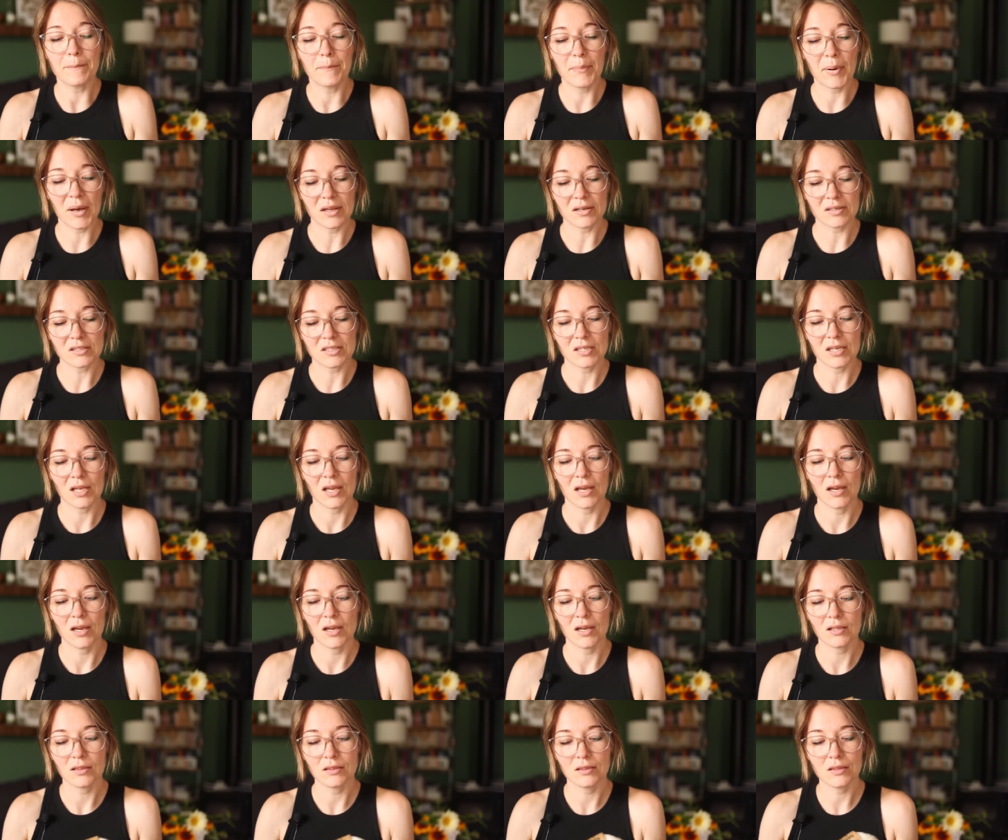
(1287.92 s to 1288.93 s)
But
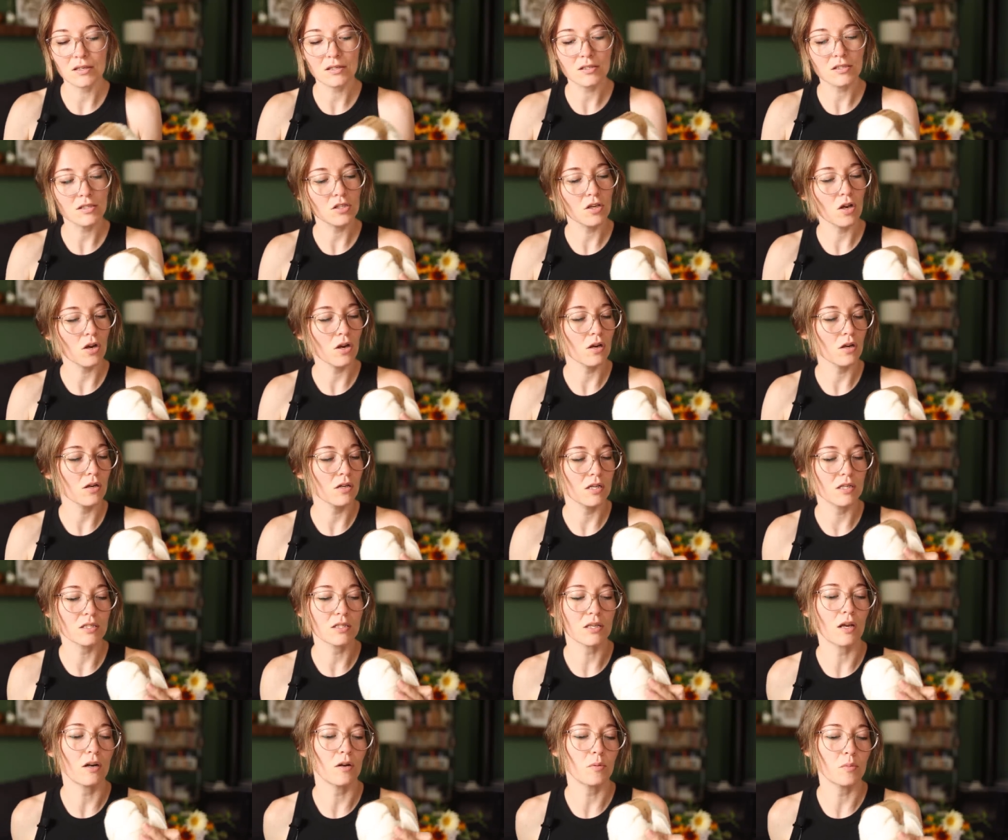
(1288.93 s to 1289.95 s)
this yarn
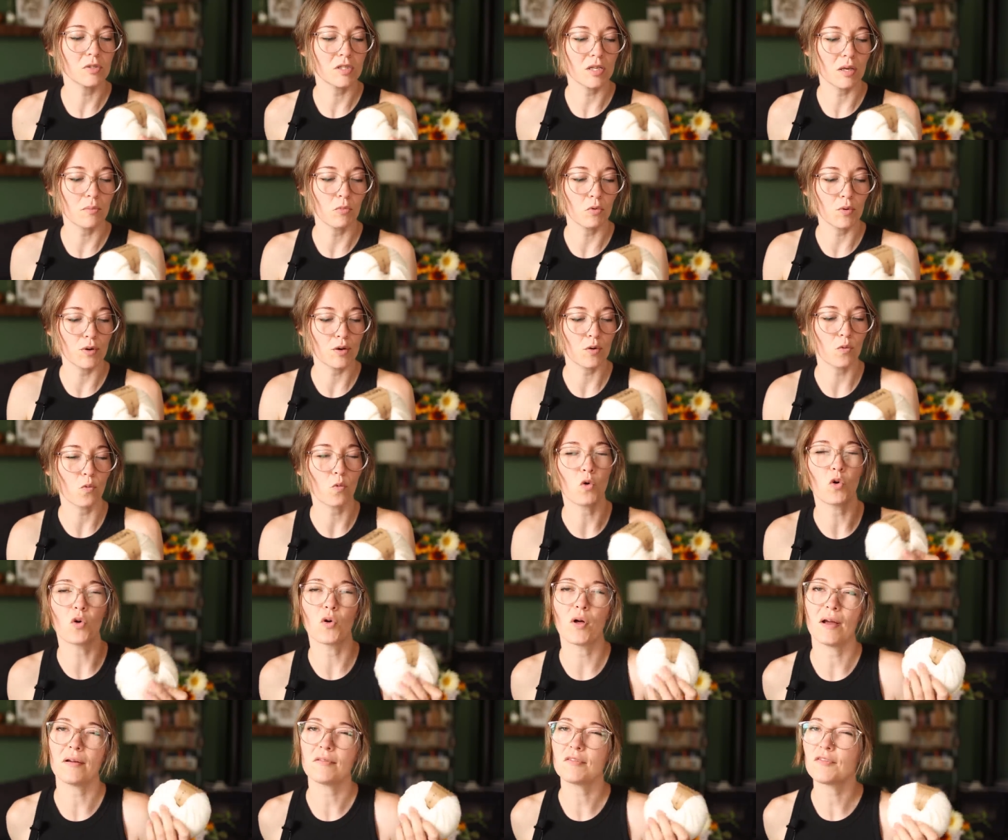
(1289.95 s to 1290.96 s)
is 100% merino
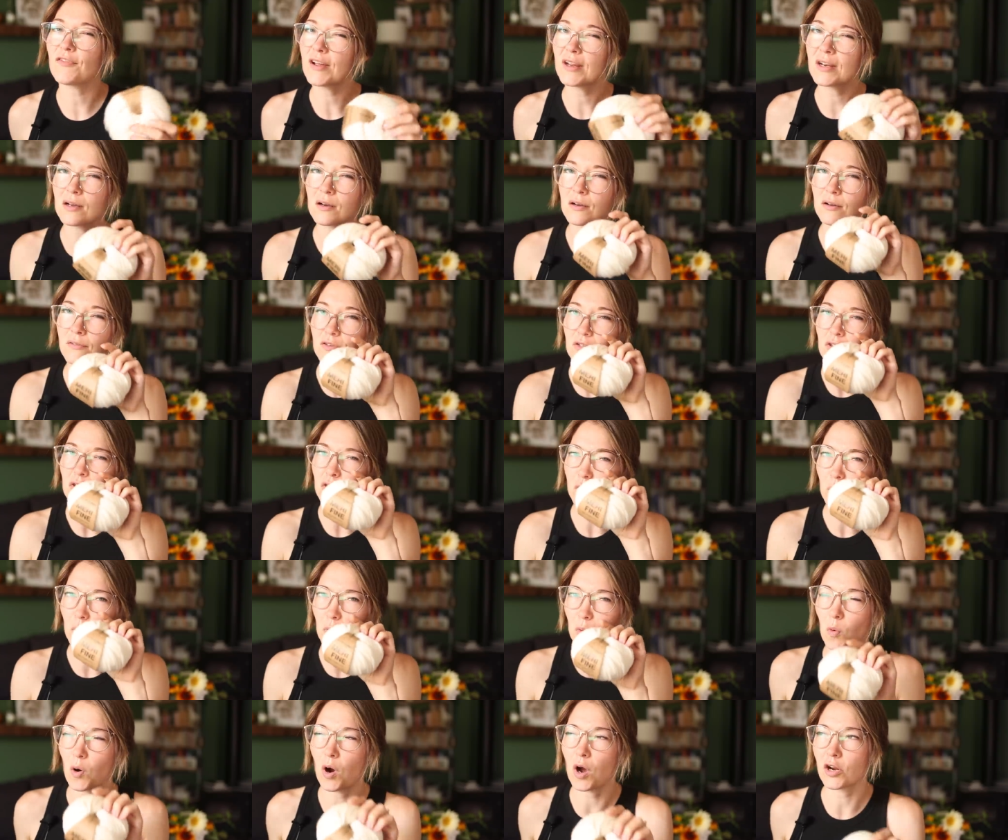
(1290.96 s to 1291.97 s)
wool. I have to find out if it's
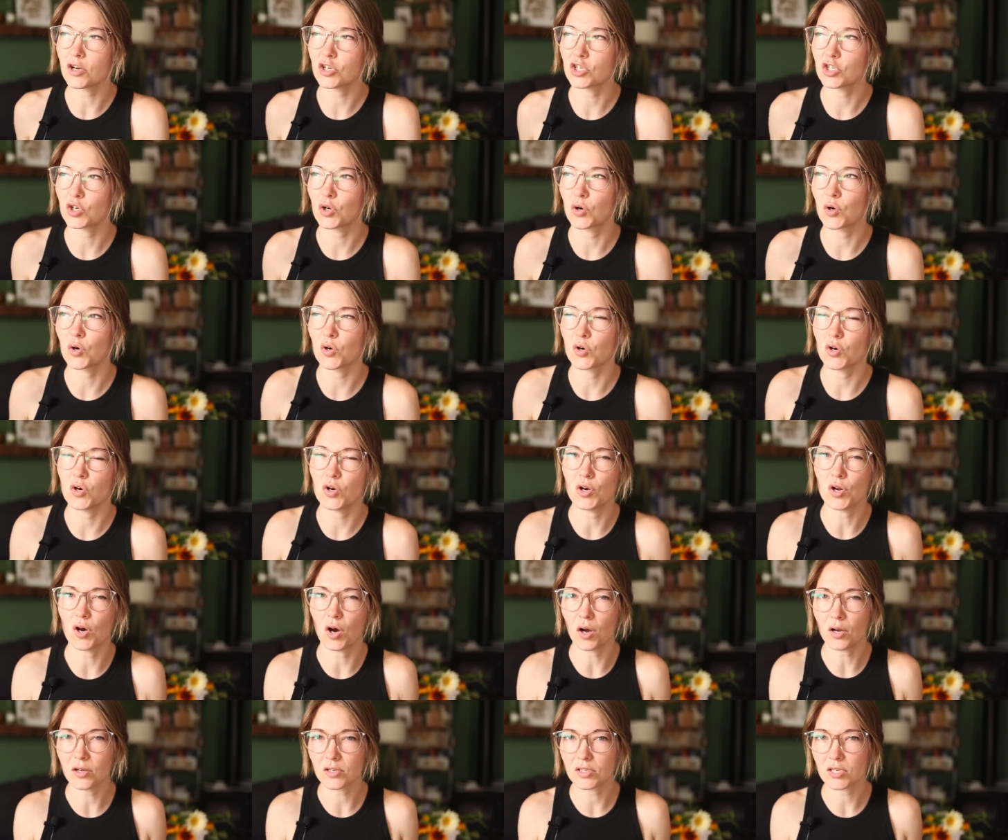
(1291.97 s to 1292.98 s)
superwash or
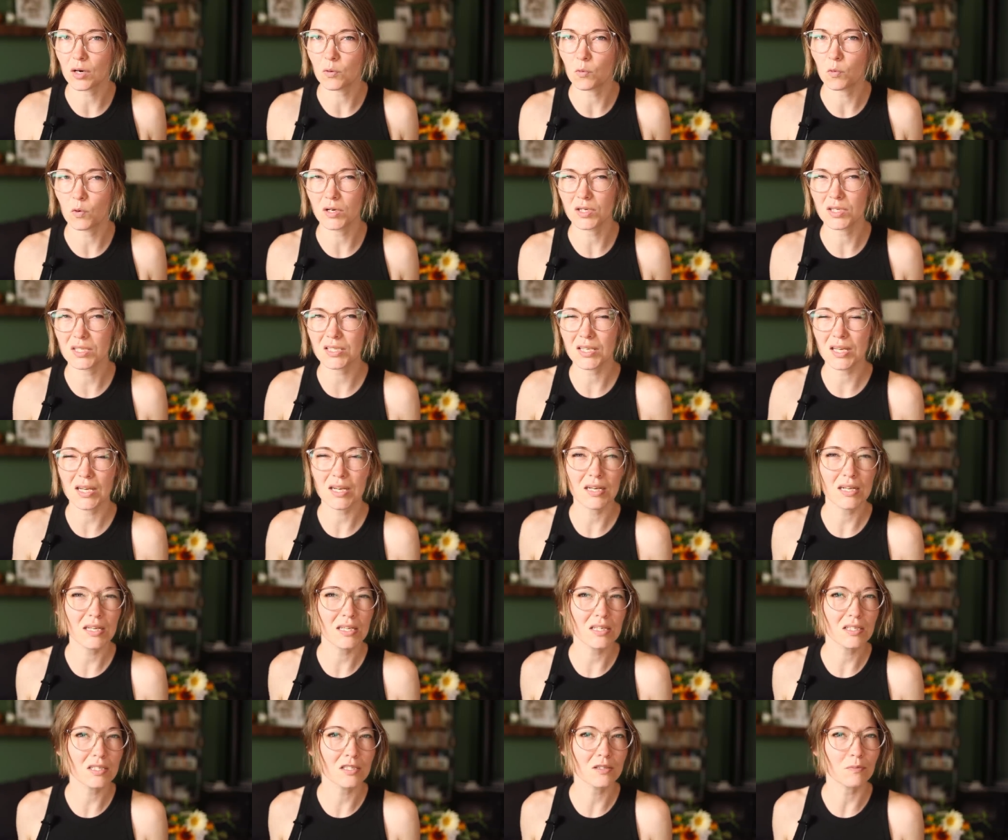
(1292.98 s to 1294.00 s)
not. I want to say it
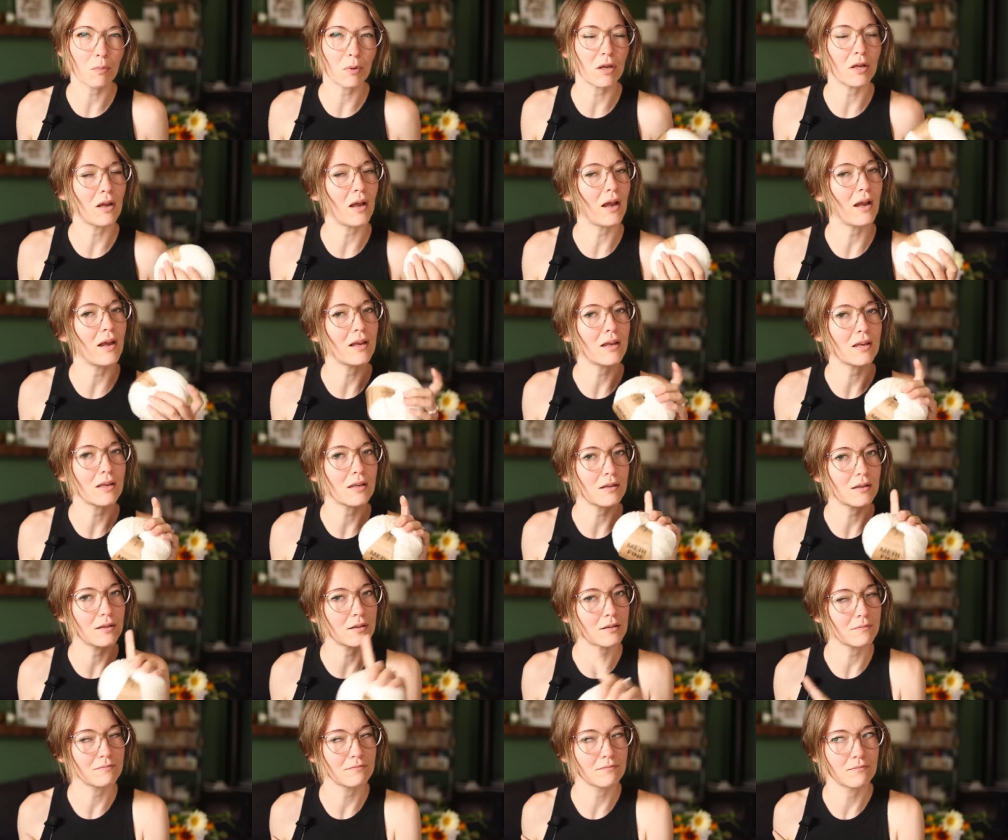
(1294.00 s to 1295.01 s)
is, but
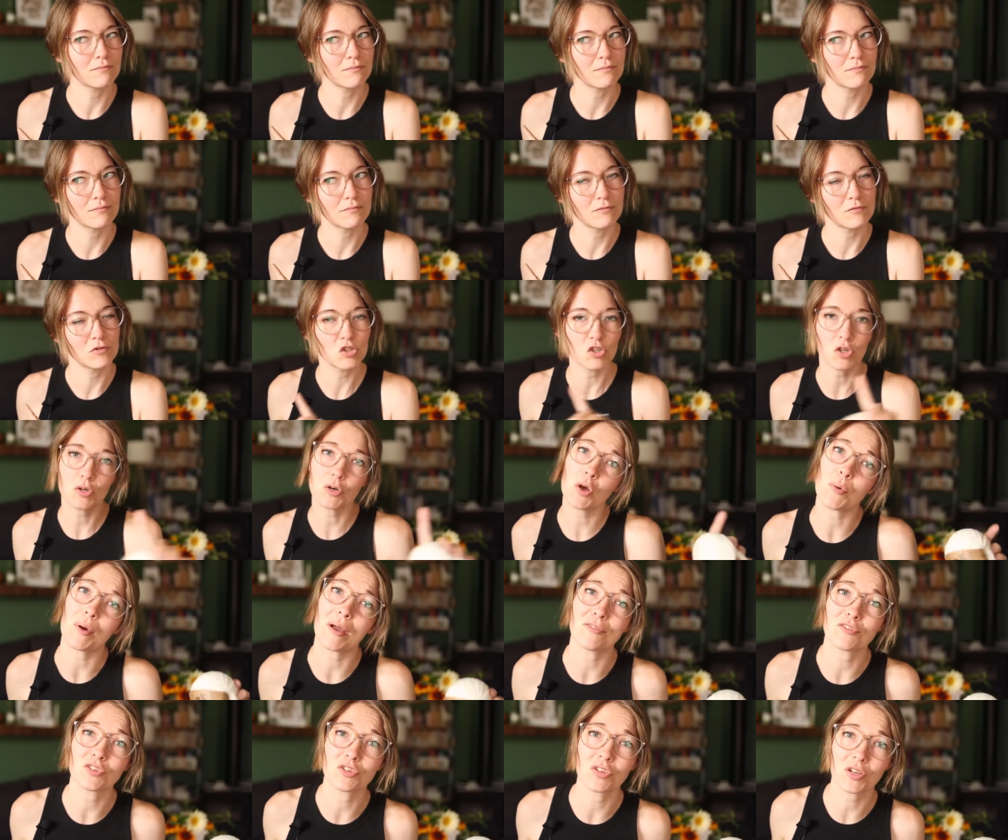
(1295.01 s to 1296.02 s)
I don't know,
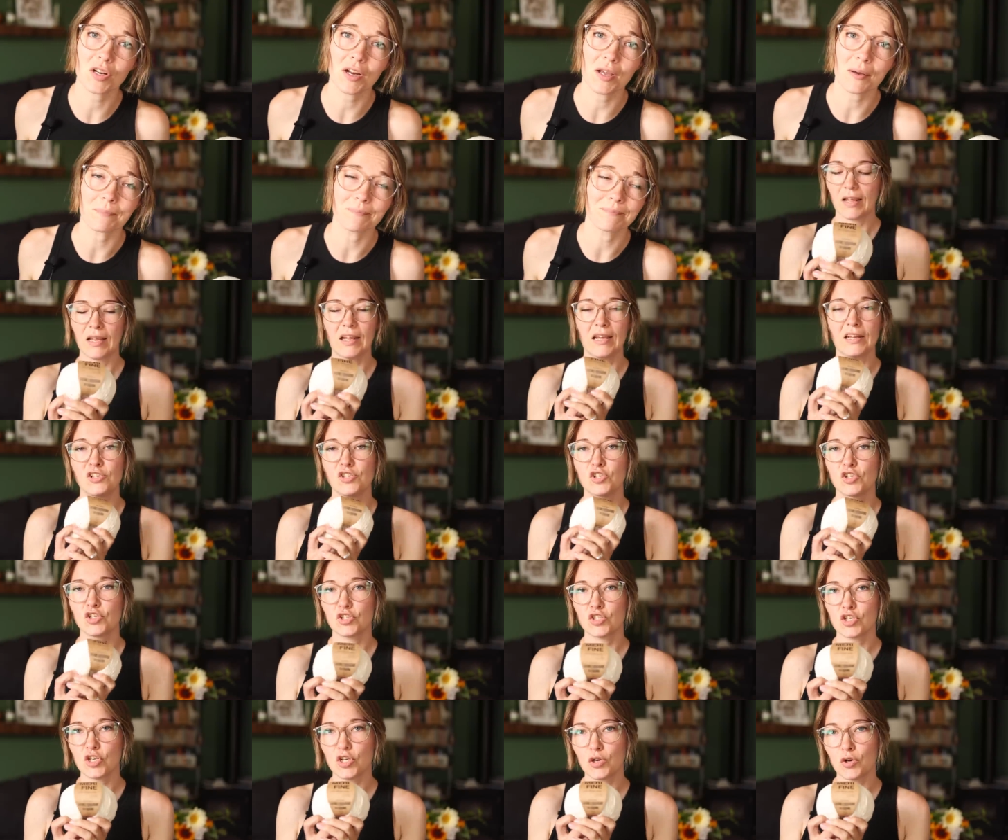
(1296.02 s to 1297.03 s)
I have to look it up. And
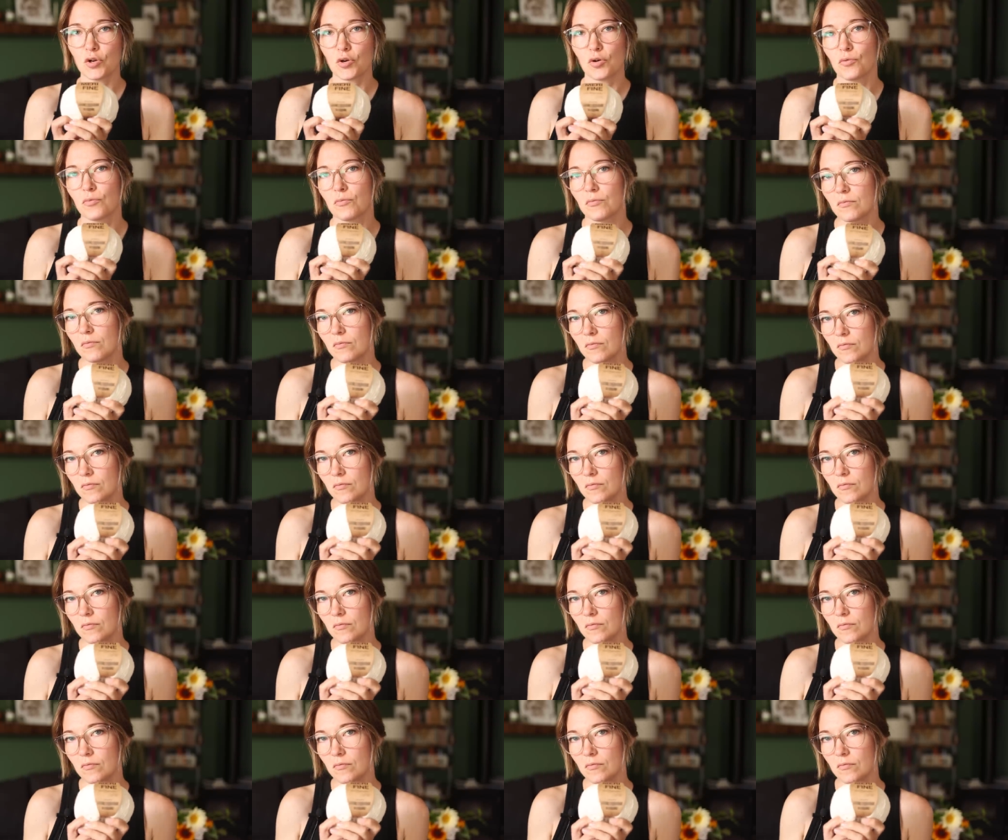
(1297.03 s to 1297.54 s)
just so you know,